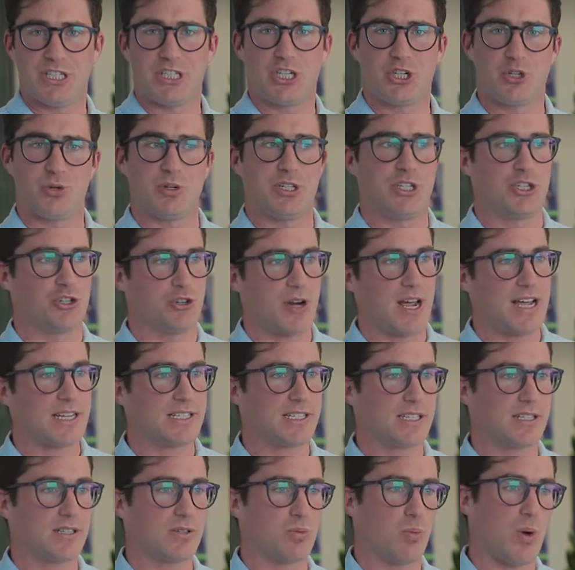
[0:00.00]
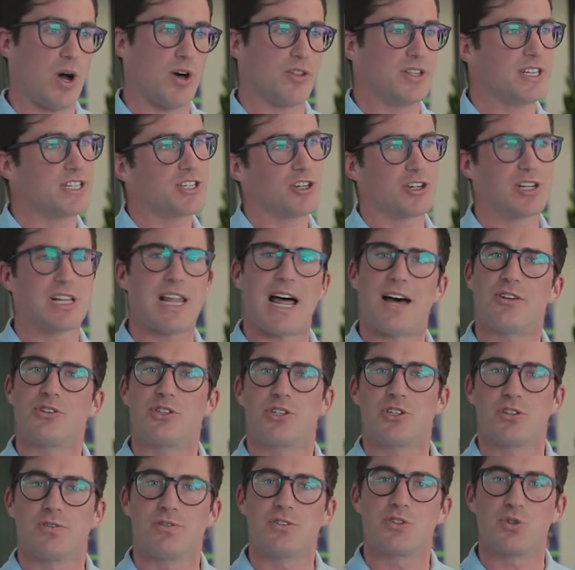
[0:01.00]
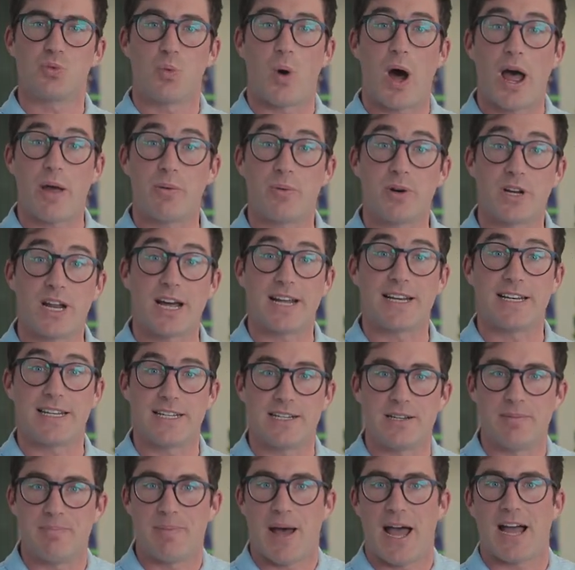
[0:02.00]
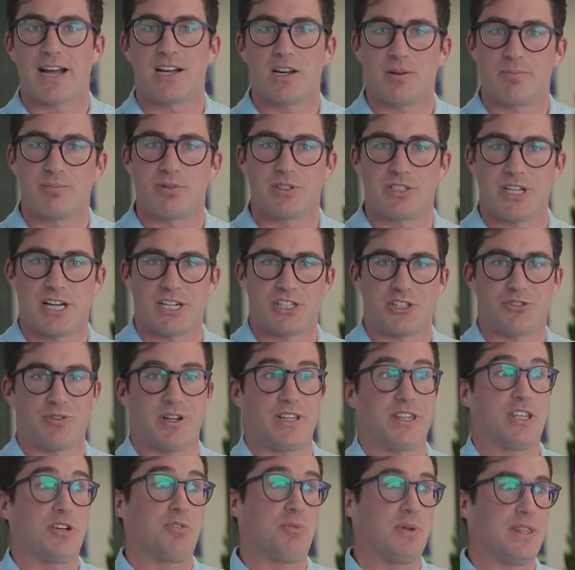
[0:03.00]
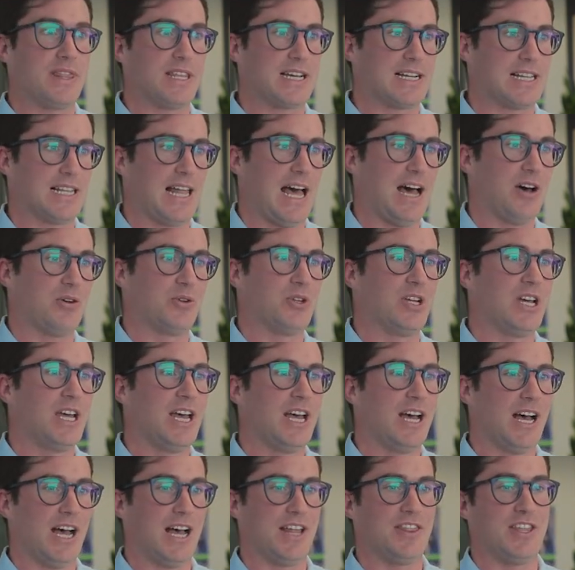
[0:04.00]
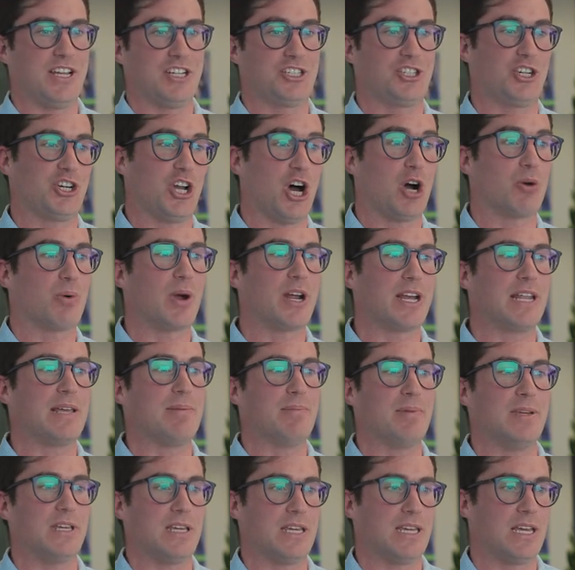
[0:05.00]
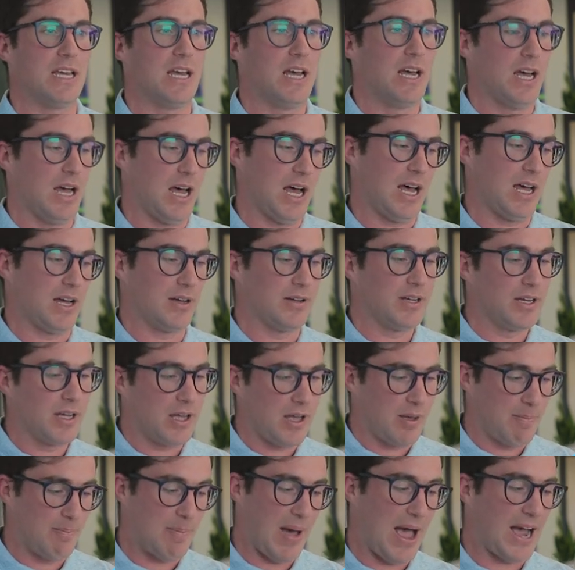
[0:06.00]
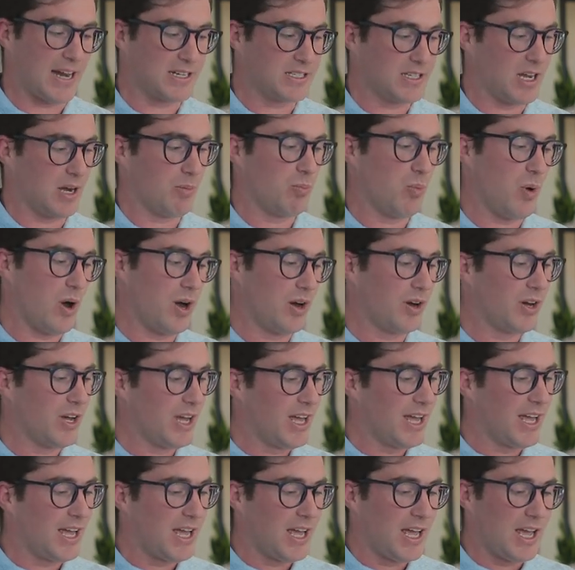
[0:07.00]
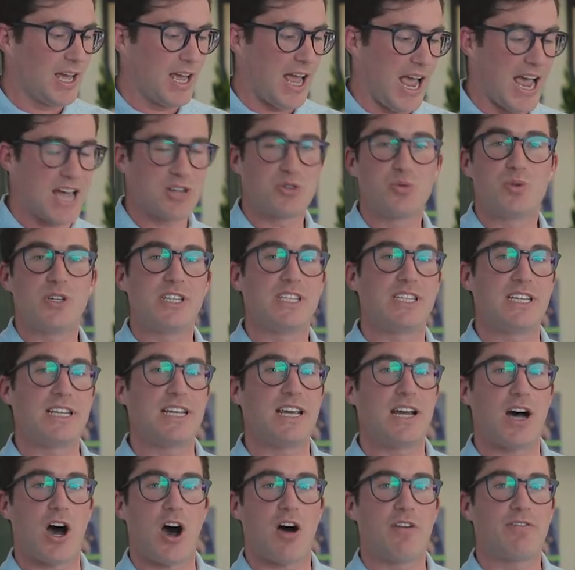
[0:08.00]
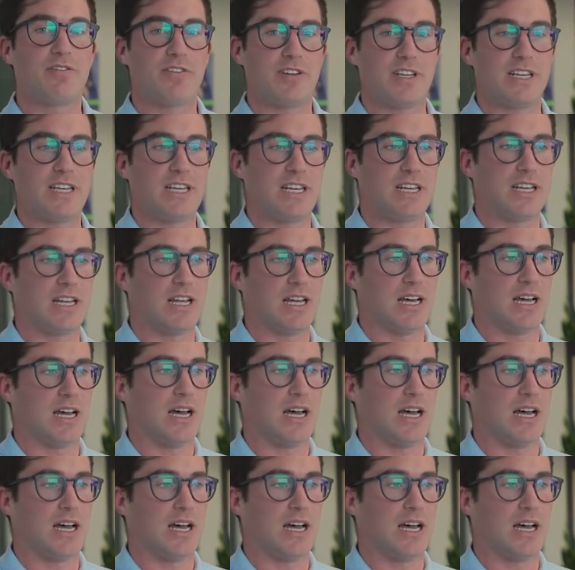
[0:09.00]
to address, well, these are cloud servers, why would I need a backup protection, right? They're in the cloud, they should already be backed up. Well, as we see often,